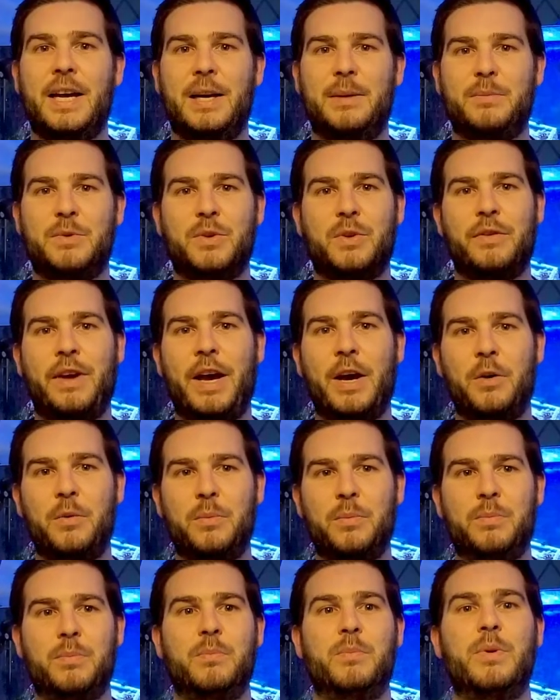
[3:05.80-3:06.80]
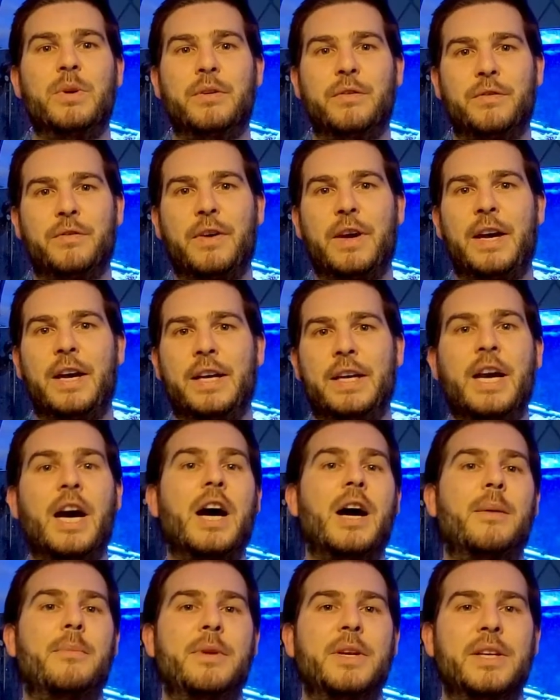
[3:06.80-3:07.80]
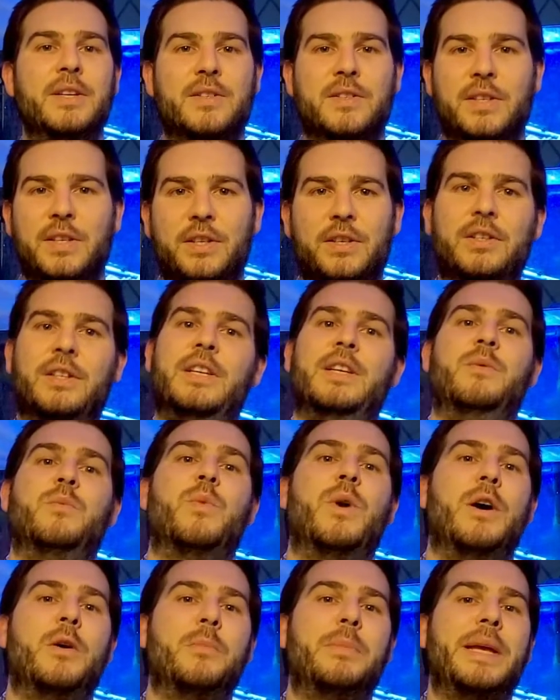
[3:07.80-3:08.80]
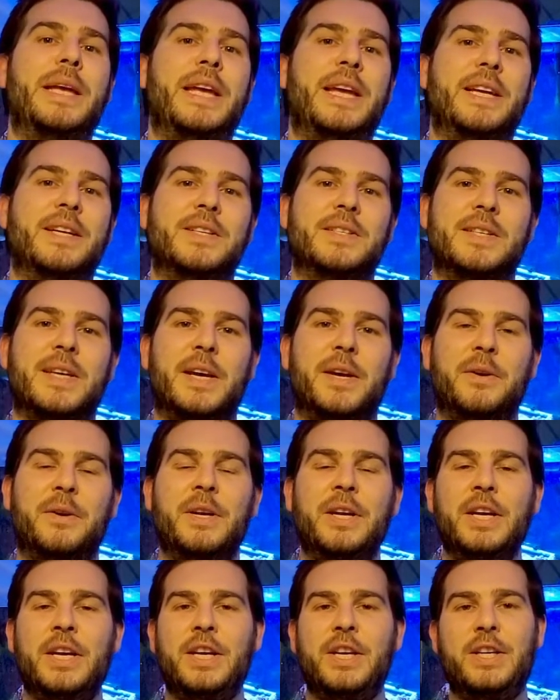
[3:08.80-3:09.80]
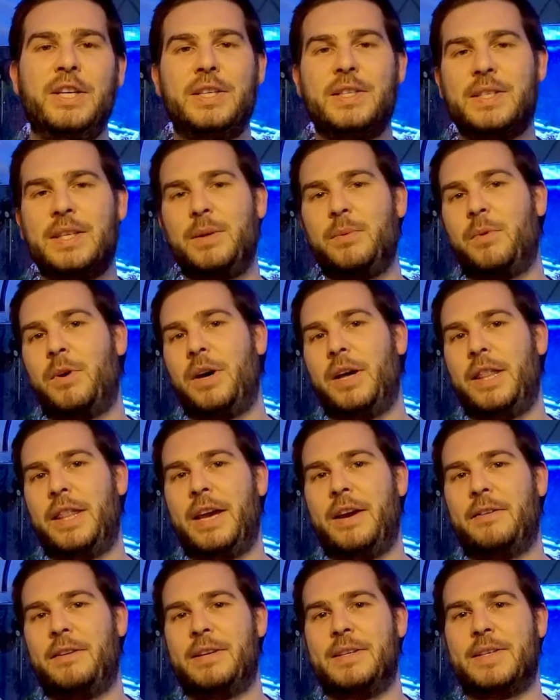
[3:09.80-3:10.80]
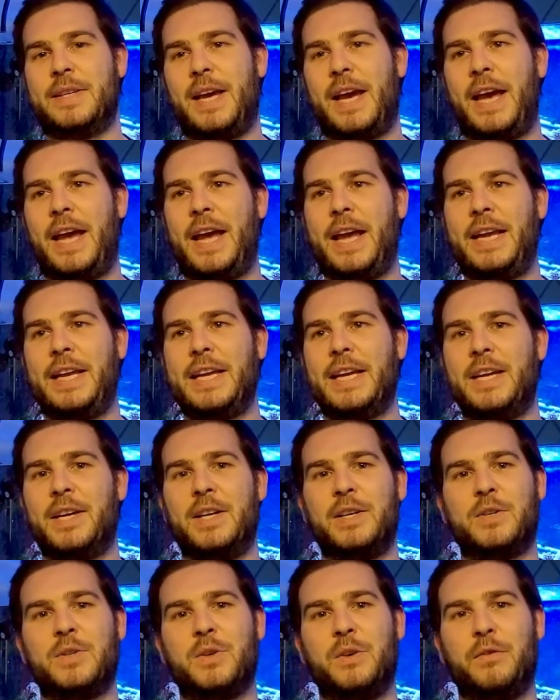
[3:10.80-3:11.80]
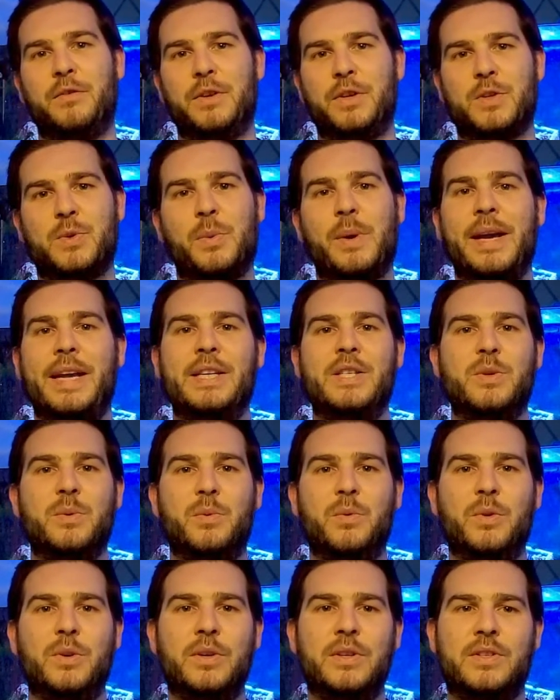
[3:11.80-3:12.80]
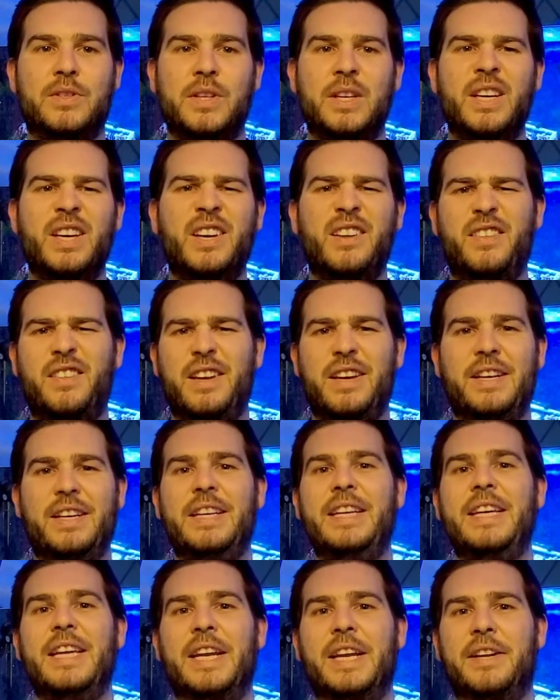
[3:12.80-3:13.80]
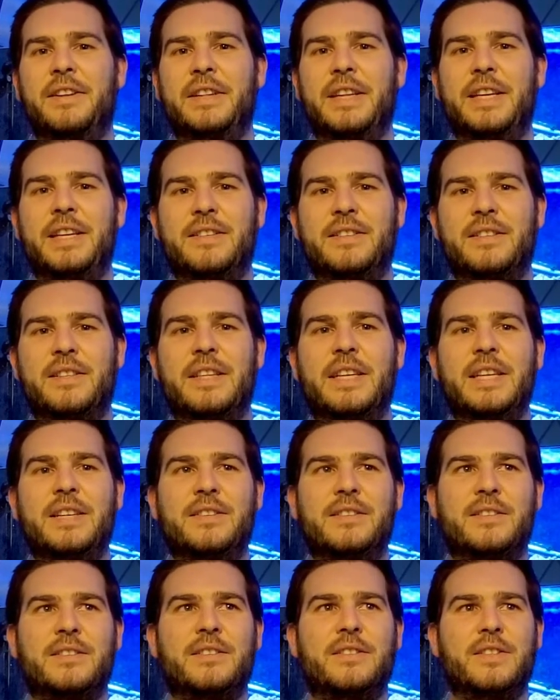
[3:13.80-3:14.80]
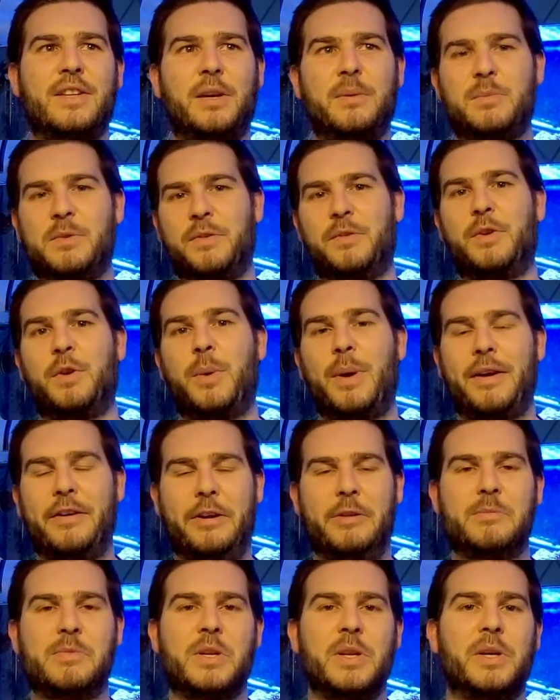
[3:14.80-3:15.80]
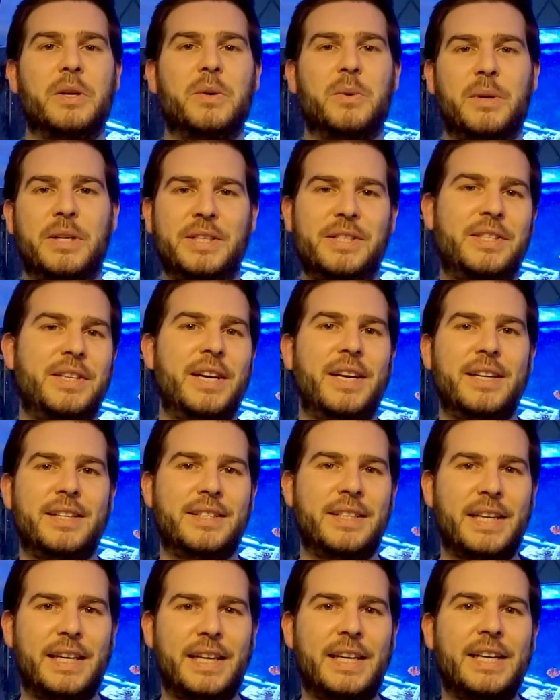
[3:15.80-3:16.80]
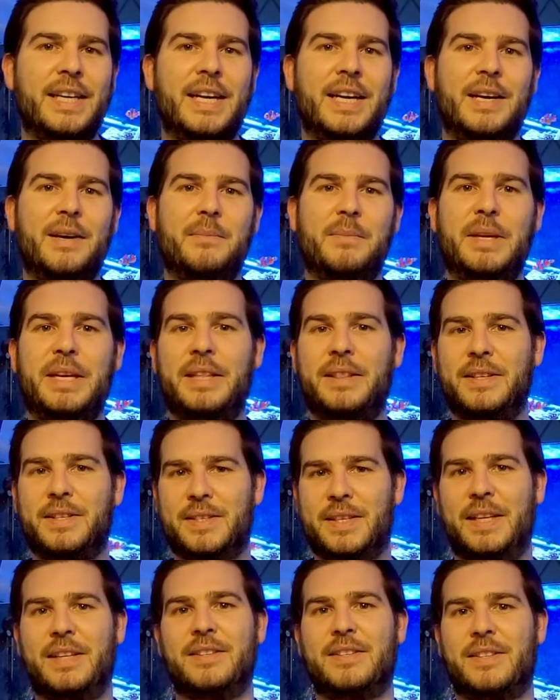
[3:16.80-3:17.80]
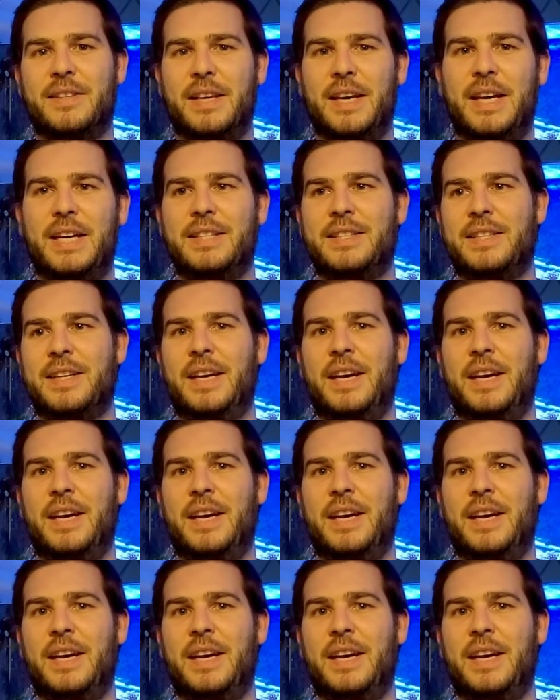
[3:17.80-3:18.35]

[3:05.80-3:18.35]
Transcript: sort of help with calmness and well-being. So you can see why there is a sort of a sway towards that. You know, these types of aquariums look quite dirty in the sense that